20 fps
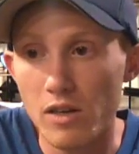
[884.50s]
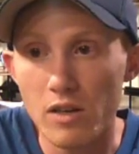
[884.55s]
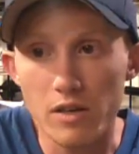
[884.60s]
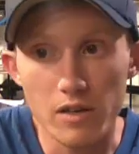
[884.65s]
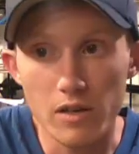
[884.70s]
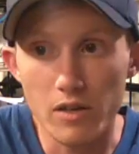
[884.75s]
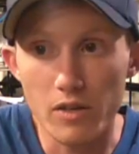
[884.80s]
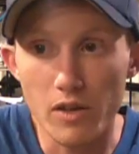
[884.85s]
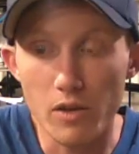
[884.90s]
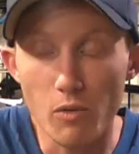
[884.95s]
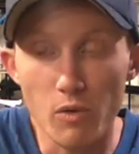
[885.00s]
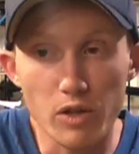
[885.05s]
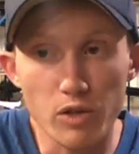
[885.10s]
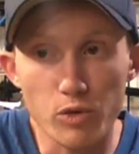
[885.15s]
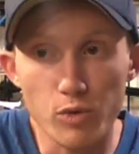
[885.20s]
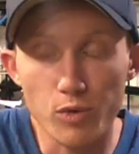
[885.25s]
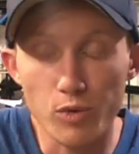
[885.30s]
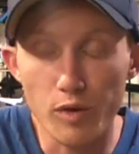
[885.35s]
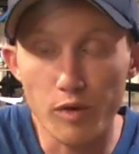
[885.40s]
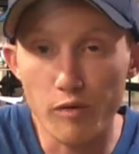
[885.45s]
you know, they went
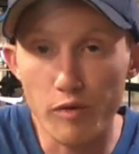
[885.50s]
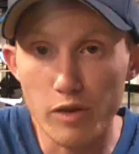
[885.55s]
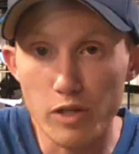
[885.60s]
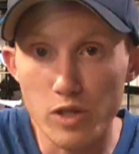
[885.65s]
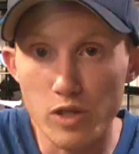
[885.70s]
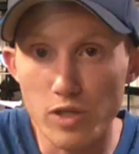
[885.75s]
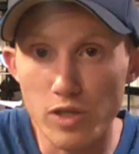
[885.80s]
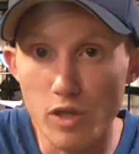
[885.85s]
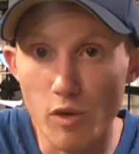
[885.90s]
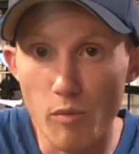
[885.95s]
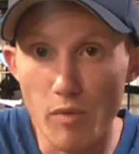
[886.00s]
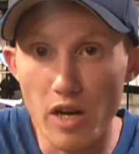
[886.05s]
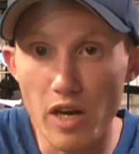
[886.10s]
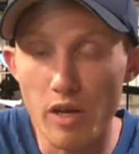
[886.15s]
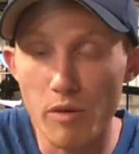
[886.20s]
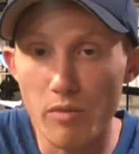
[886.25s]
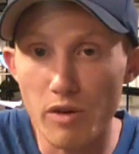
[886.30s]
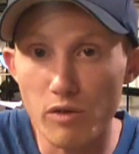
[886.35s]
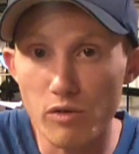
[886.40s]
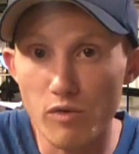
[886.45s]
through 3 versions of the Mini,
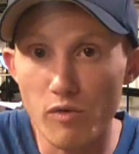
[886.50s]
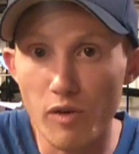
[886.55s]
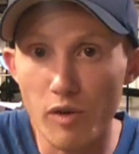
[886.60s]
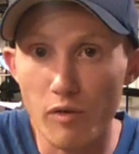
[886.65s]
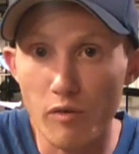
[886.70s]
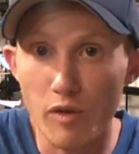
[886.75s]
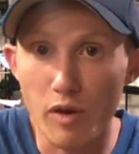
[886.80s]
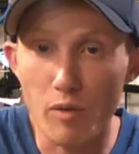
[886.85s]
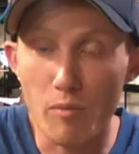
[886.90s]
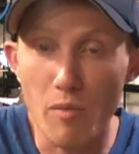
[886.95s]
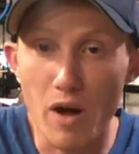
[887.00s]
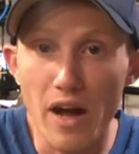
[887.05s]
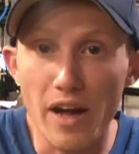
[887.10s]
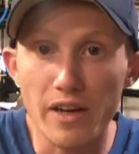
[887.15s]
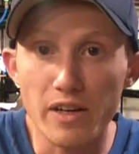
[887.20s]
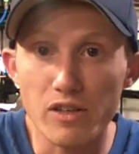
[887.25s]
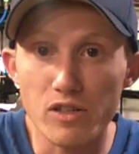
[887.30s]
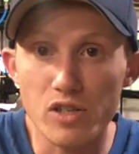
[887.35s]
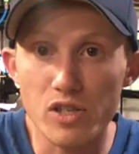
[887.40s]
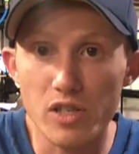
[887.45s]
but it was very, very
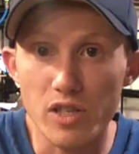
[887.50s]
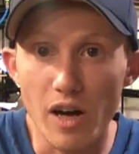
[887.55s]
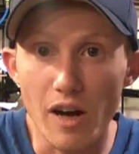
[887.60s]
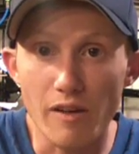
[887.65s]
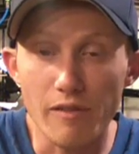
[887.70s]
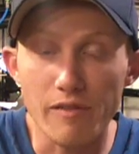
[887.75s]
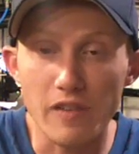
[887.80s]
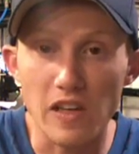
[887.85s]
minor stuff.